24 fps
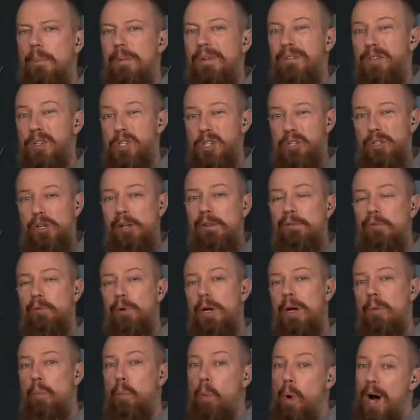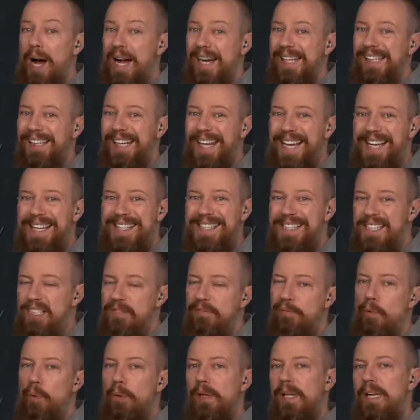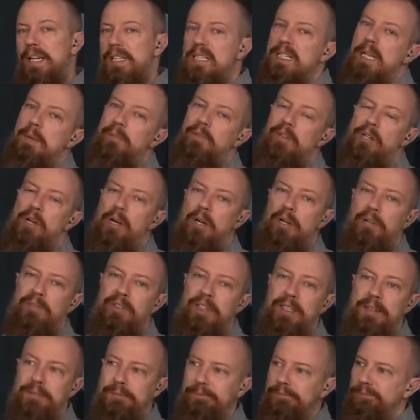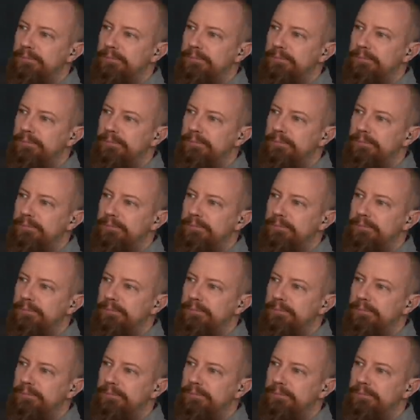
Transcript: if you're just looking for a wide lens for landscape photography,